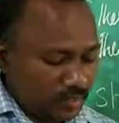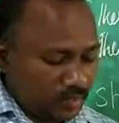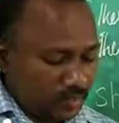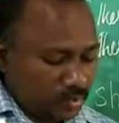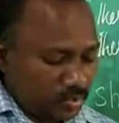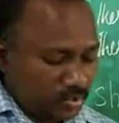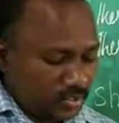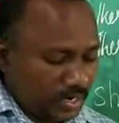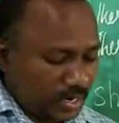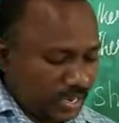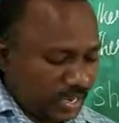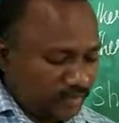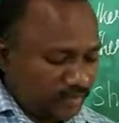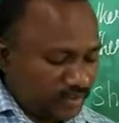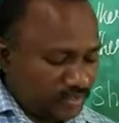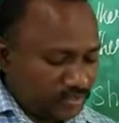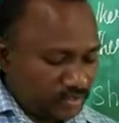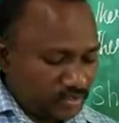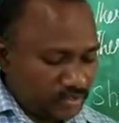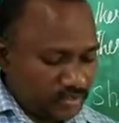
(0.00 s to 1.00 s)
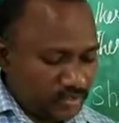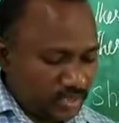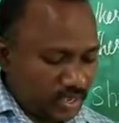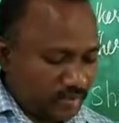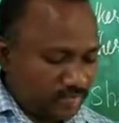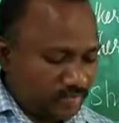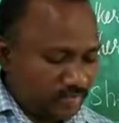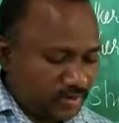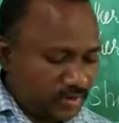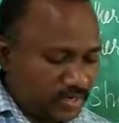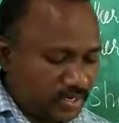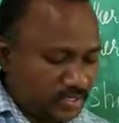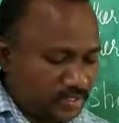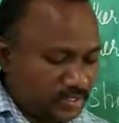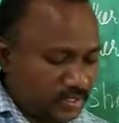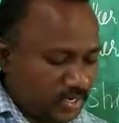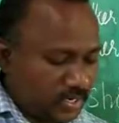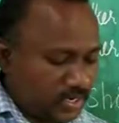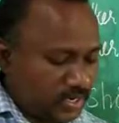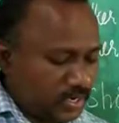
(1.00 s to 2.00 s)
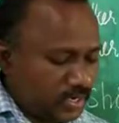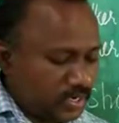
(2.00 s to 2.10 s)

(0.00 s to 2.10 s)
both the languages effortlessly.